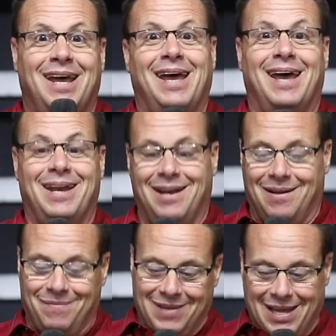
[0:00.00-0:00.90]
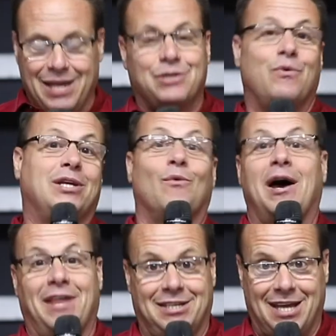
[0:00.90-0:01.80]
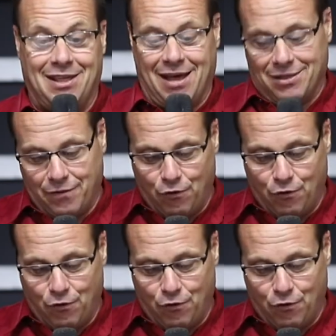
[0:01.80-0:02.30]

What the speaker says: And here's the reason why they say that.